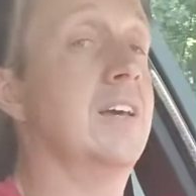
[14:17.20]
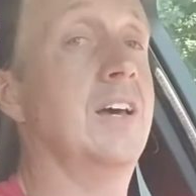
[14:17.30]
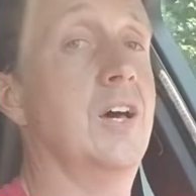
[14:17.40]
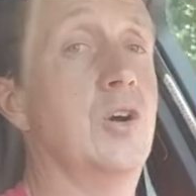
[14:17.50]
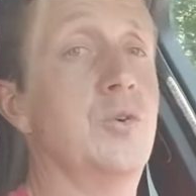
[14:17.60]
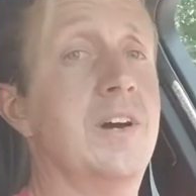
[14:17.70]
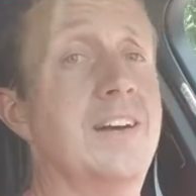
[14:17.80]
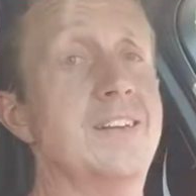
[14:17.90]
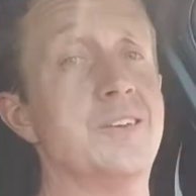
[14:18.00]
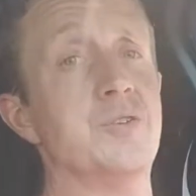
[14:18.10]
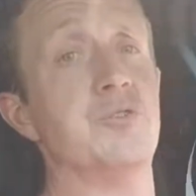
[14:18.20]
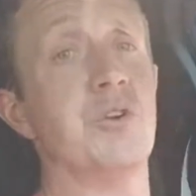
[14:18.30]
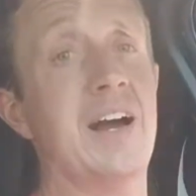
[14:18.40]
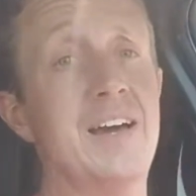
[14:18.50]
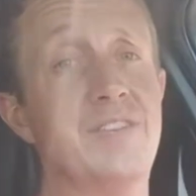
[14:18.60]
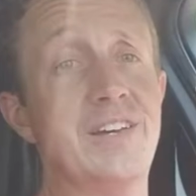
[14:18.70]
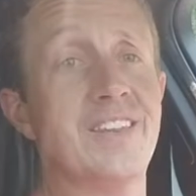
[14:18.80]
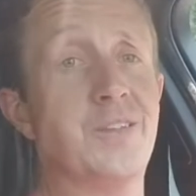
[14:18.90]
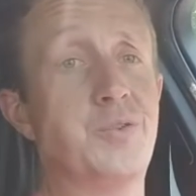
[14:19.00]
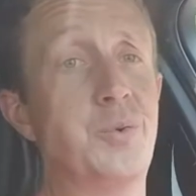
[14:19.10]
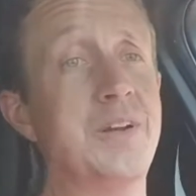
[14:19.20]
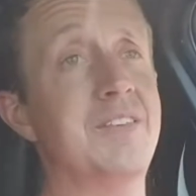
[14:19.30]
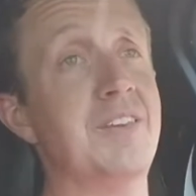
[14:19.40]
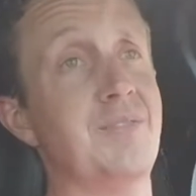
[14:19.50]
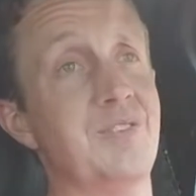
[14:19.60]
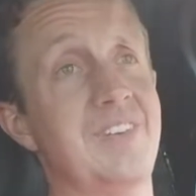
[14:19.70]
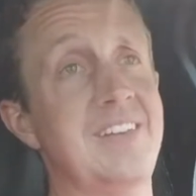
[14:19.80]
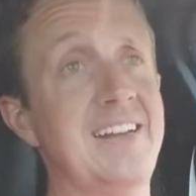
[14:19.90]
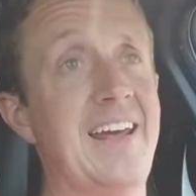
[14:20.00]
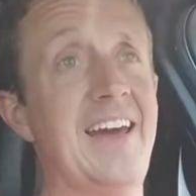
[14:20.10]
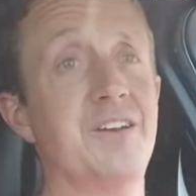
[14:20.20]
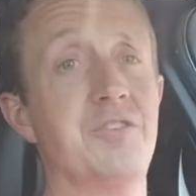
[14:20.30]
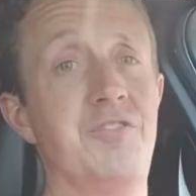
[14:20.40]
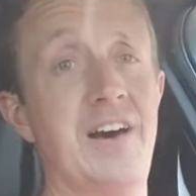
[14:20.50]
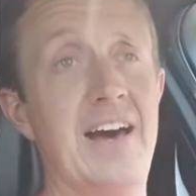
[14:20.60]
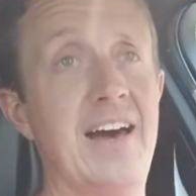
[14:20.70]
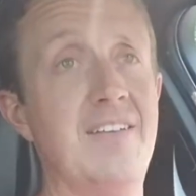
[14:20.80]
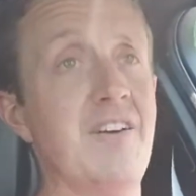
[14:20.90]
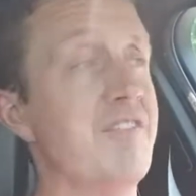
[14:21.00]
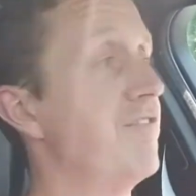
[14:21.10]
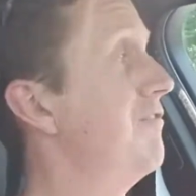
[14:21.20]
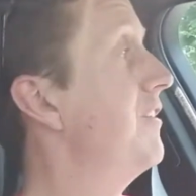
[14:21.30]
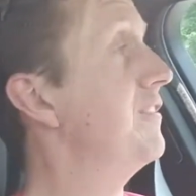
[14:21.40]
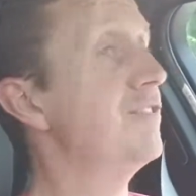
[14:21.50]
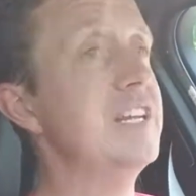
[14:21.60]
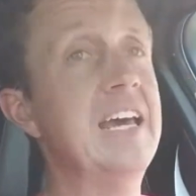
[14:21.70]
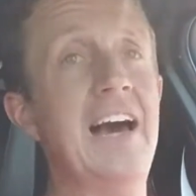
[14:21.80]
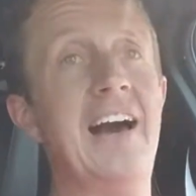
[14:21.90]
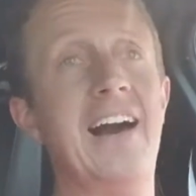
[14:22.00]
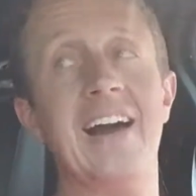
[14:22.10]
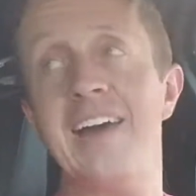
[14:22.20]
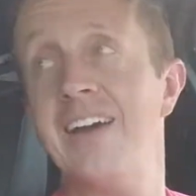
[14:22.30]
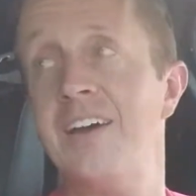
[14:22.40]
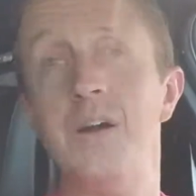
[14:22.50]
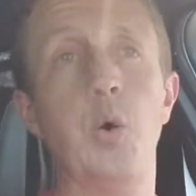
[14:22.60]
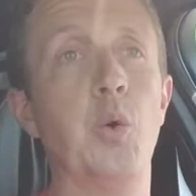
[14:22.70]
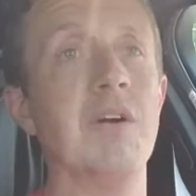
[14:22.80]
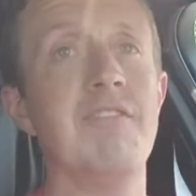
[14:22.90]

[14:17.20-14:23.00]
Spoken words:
All right, driving the 2017 X5 50i, or